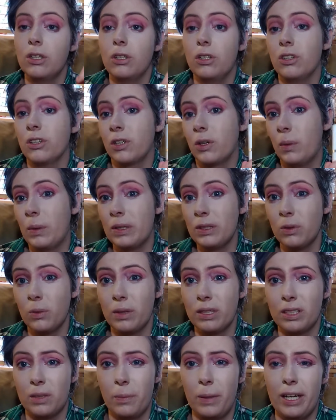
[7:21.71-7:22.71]
you're going to
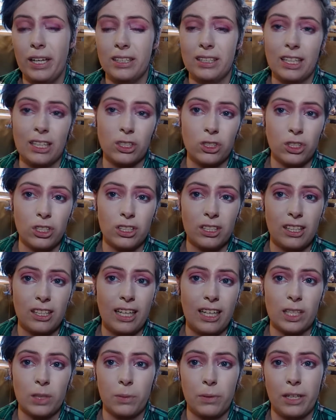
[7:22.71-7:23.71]
want to pay attention to
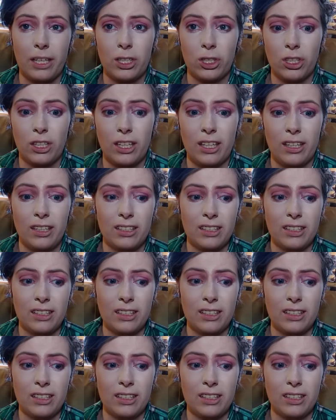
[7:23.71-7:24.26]
the expiration